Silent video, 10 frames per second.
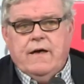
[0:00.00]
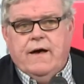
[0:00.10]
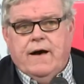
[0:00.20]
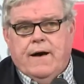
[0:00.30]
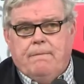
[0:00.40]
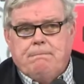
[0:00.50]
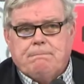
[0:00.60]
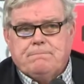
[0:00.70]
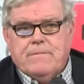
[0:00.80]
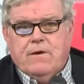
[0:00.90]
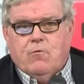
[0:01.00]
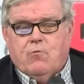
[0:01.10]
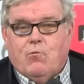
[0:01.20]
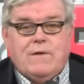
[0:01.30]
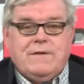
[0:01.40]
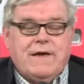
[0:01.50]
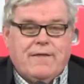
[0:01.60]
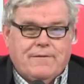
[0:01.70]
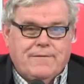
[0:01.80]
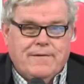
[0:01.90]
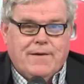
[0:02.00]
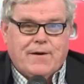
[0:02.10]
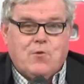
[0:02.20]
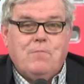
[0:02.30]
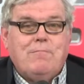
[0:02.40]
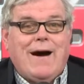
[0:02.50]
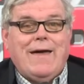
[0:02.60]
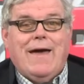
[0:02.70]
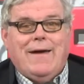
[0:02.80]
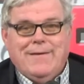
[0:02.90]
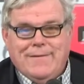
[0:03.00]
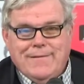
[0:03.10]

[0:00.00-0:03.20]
run together in a kumbaya